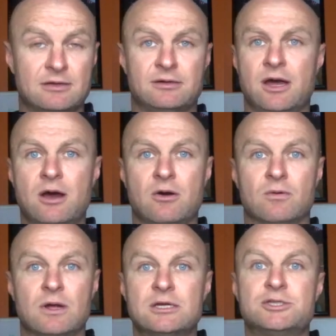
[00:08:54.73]

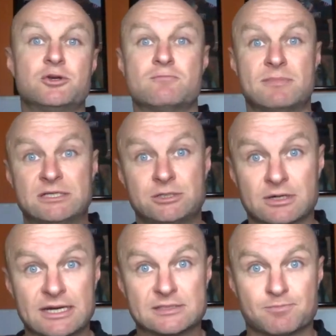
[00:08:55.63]
No. Do you miss your
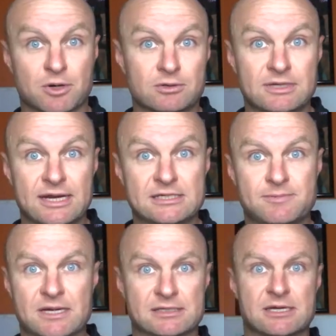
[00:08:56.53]
kids' birthdays
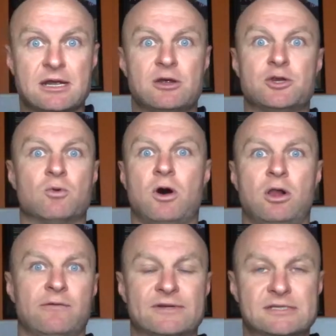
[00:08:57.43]
because you
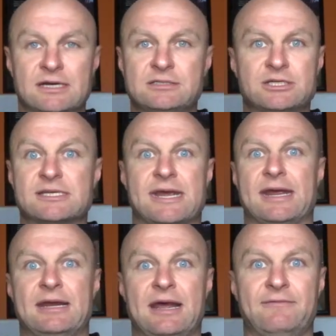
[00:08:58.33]
all of a sudden just
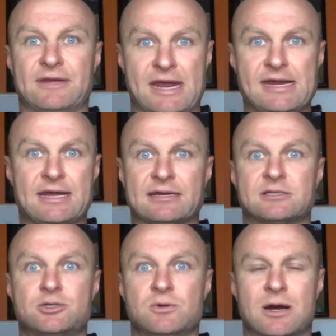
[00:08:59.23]
can't have cake and
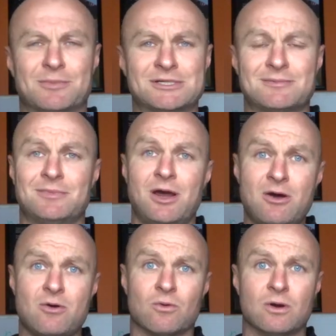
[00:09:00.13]
it's too cumbersome?
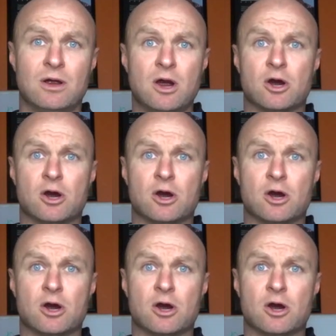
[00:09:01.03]
No.